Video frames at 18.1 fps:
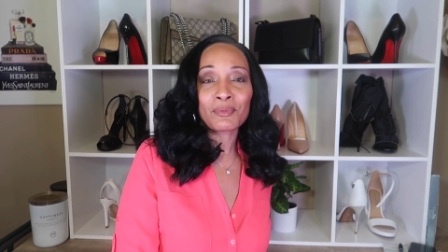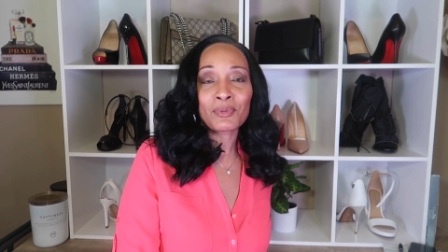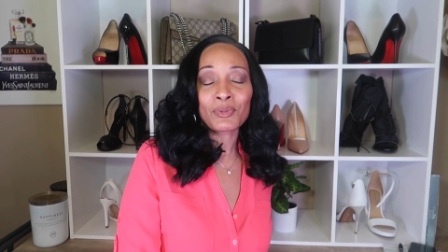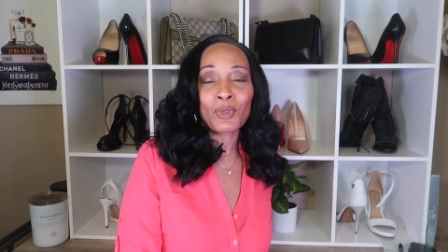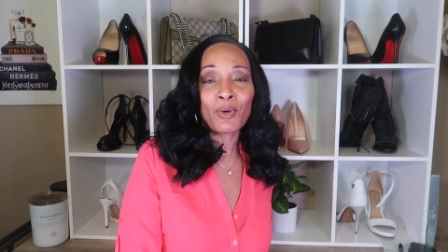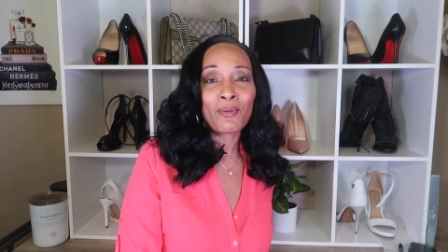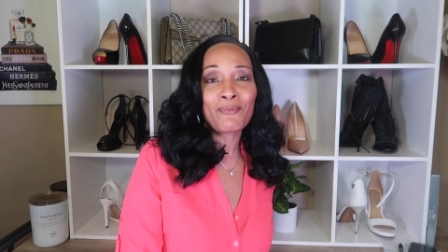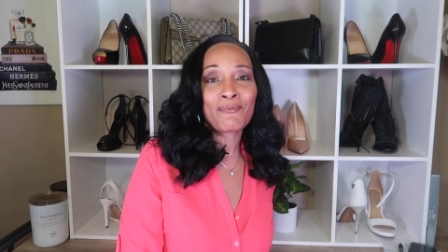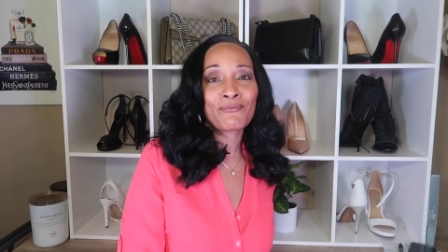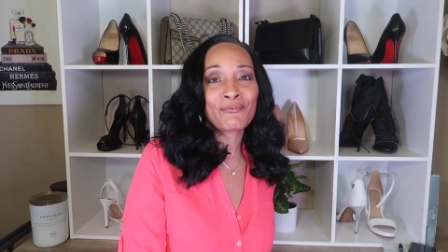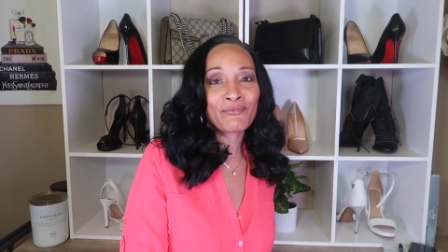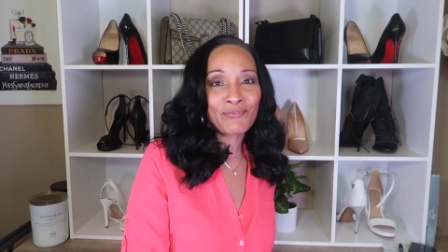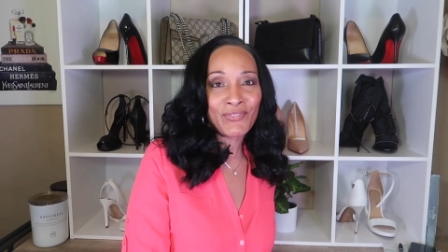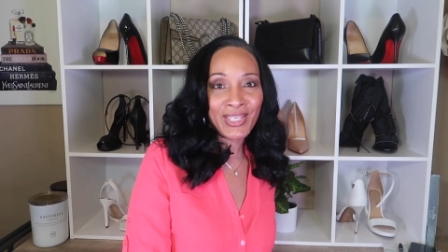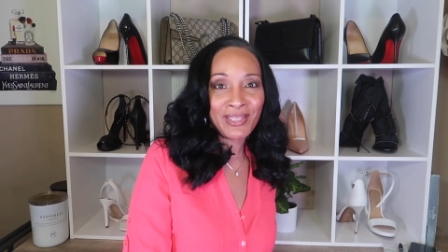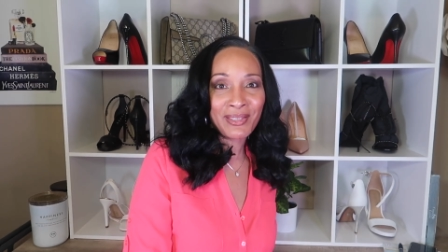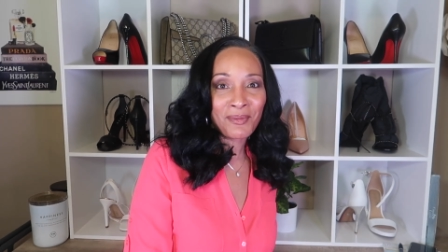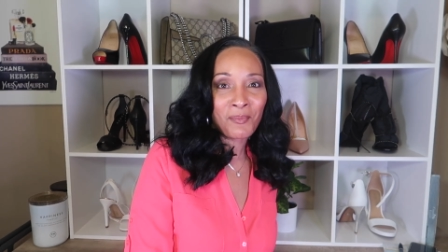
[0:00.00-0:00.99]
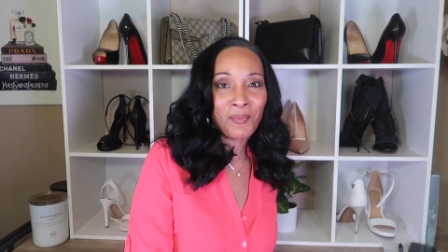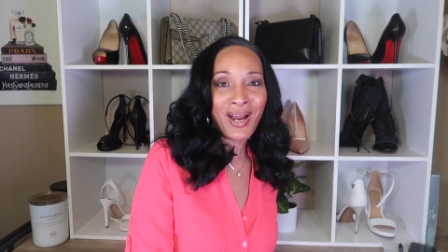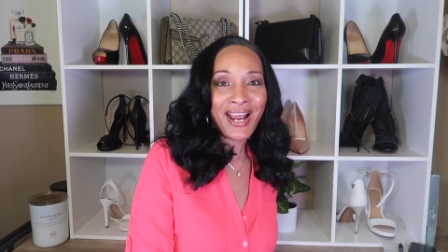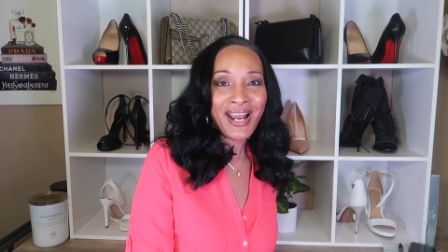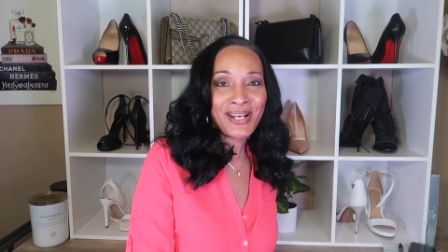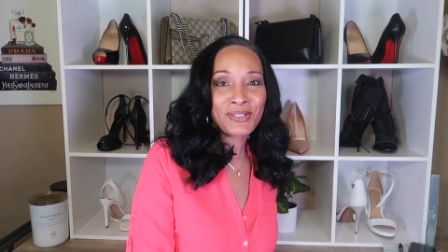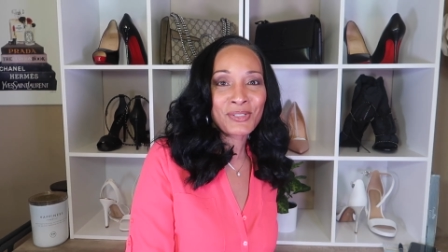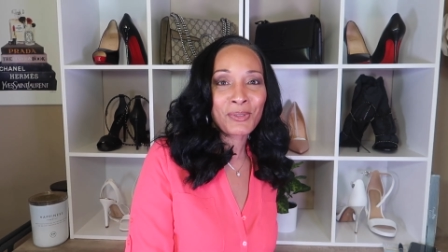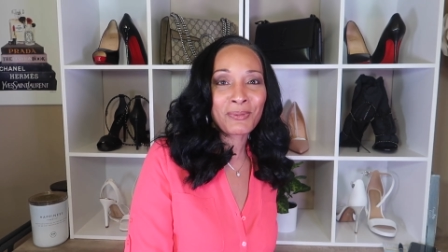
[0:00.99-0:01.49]
your feet,
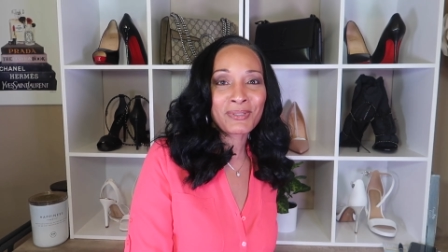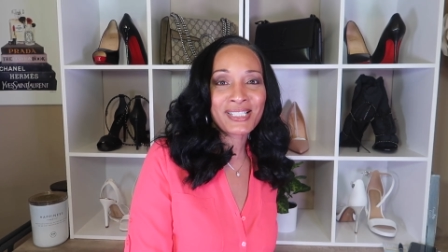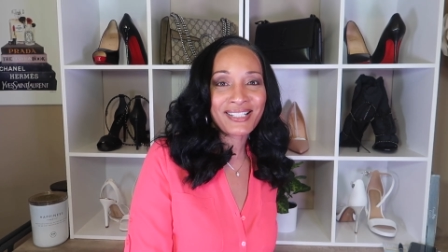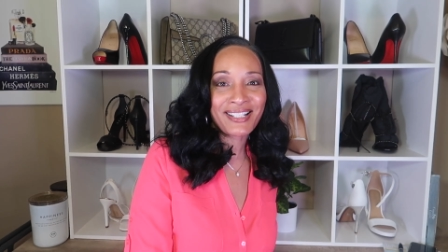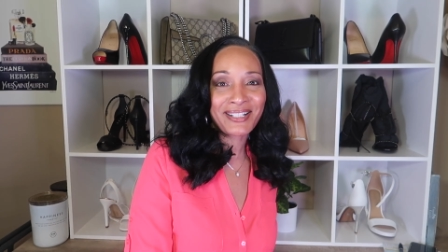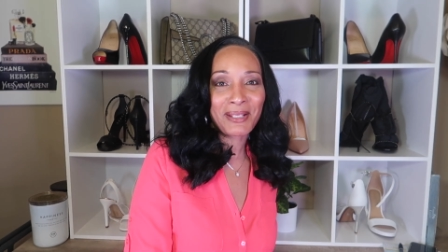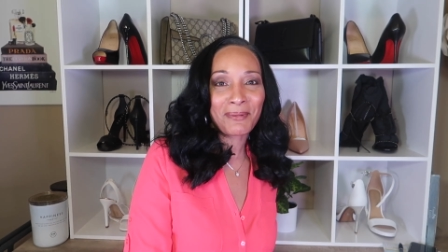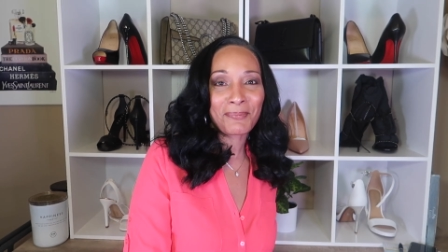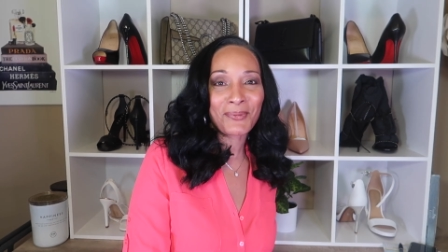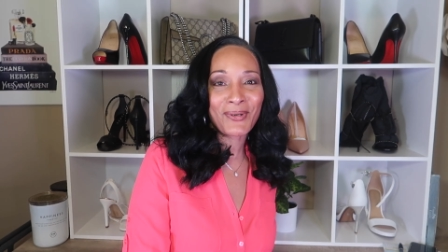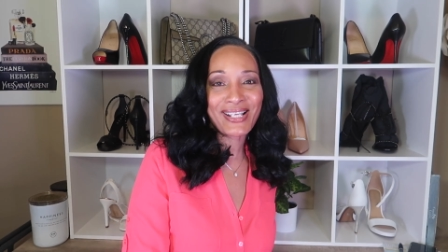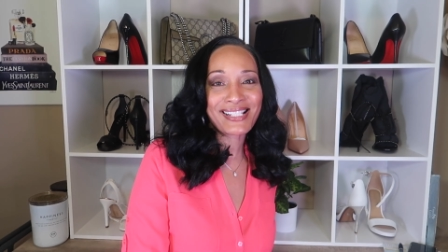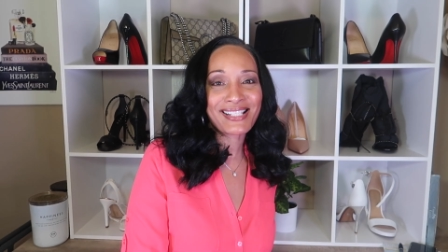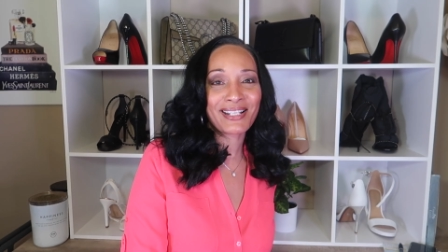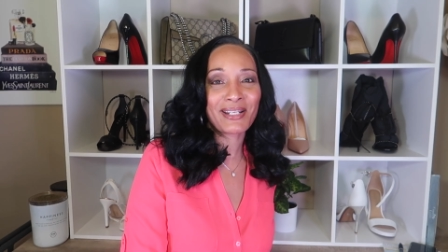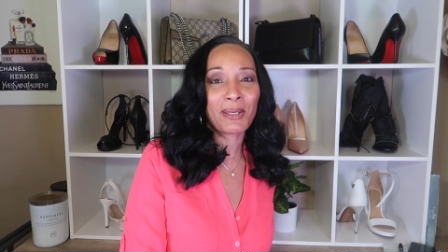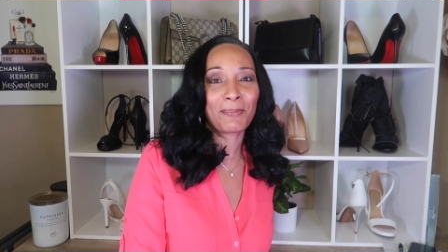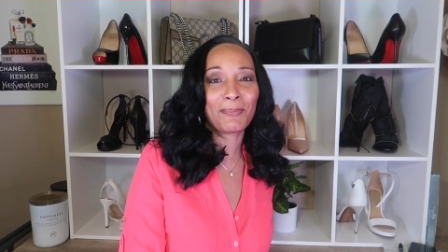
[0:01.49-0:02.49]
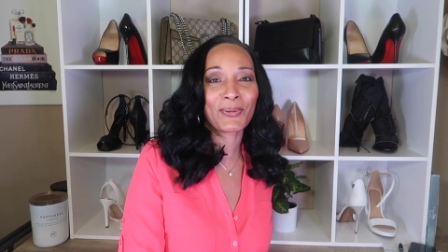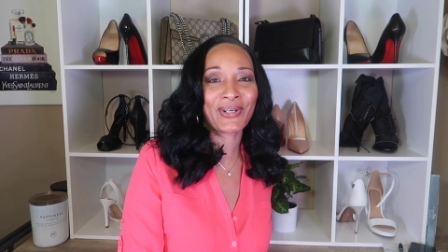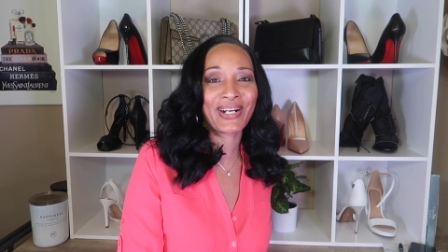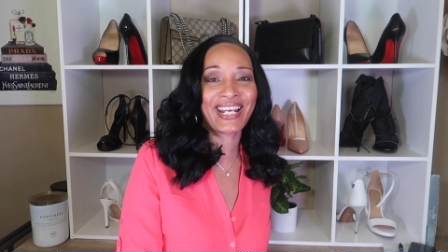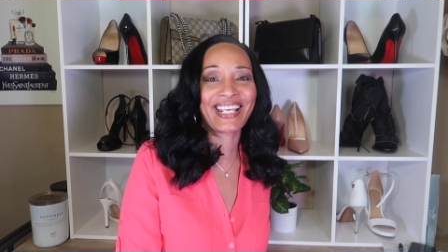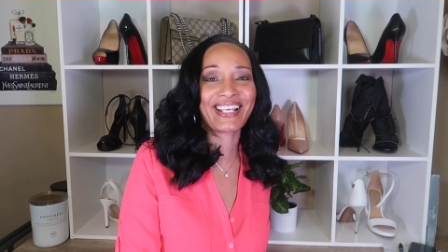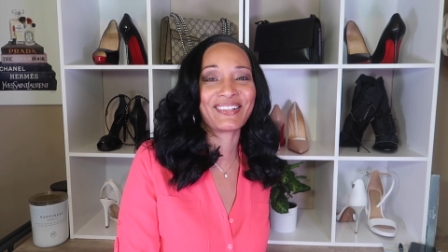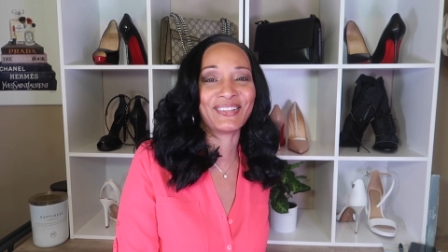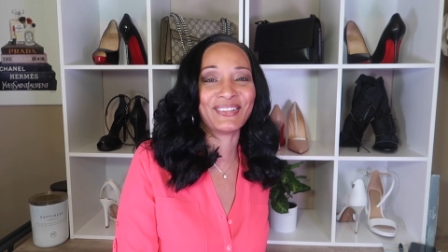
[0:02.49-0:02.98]
why are you steady pressing the
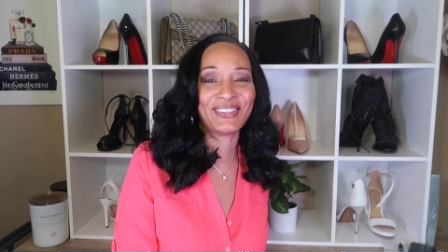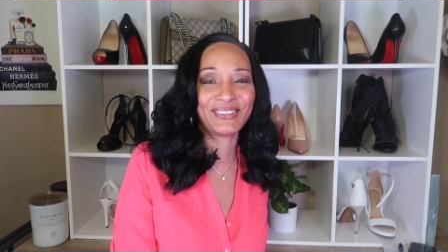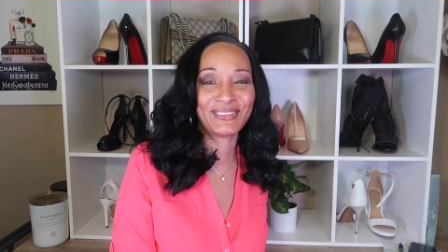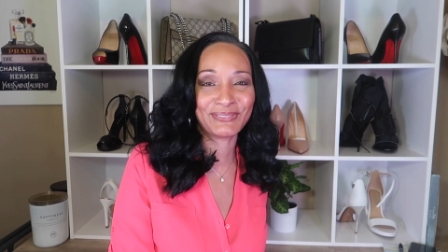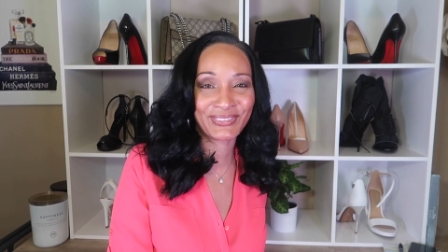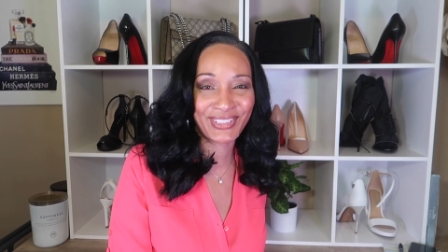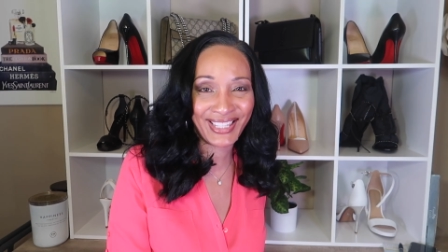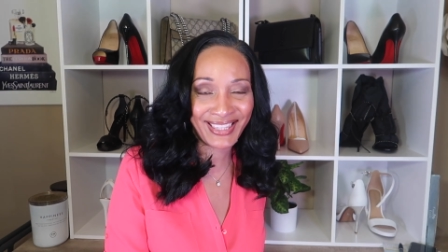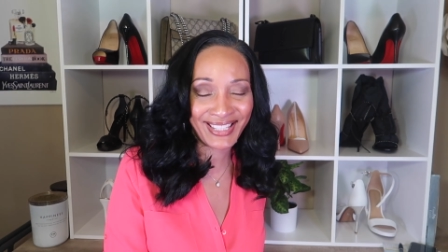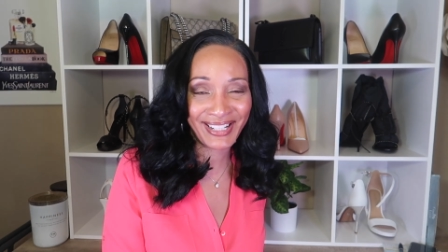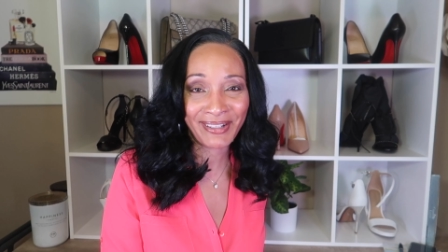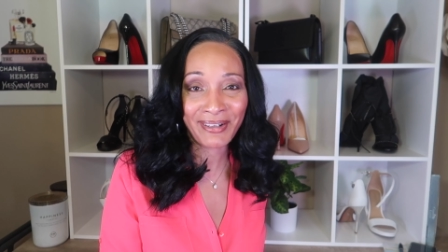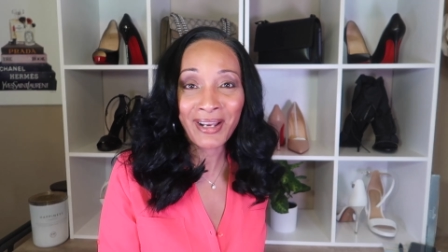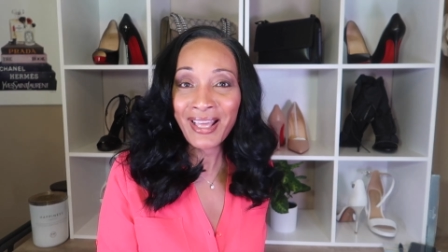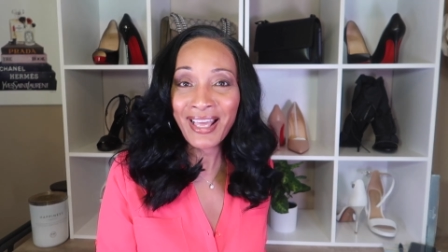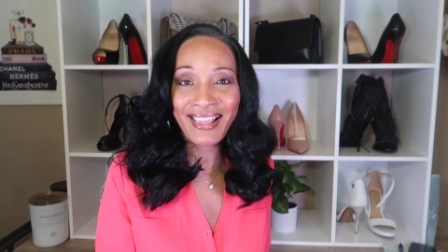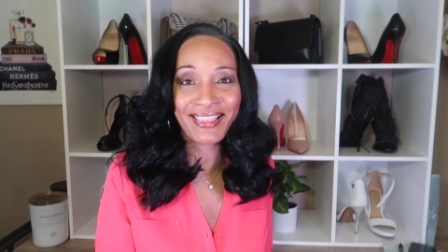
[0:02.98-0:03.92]
brake over there?